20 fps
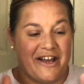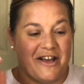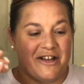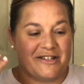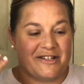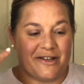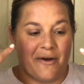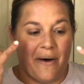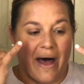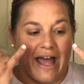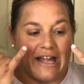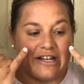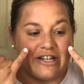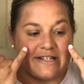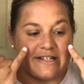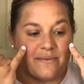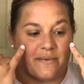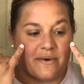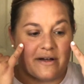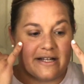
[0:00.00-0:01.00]
so I
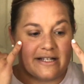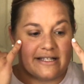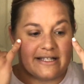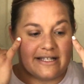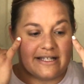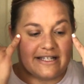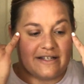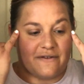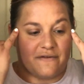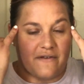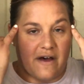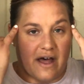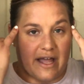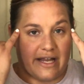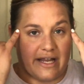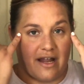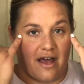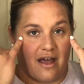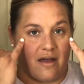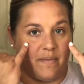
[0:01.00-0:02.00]
just want to
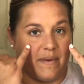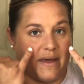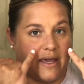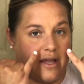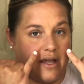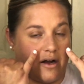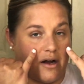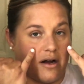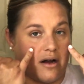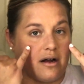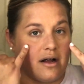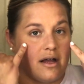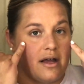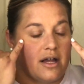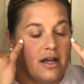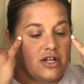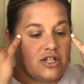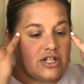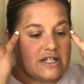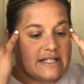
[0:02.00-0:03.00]
define up here
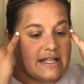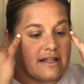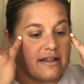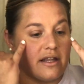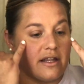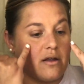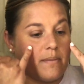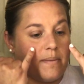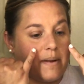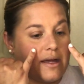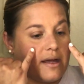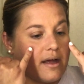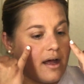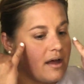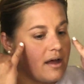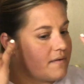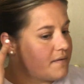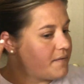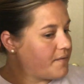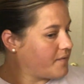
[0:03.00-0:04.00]
just a little bit
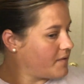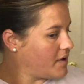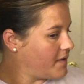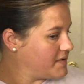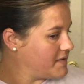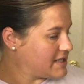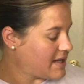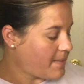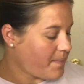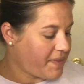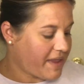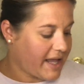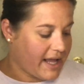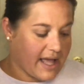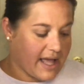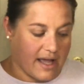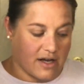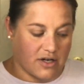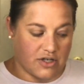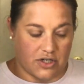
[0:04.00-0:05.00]
of something
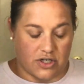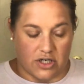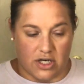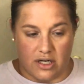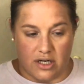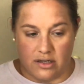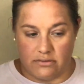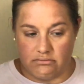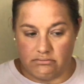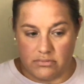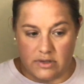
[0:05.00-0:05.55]
extra,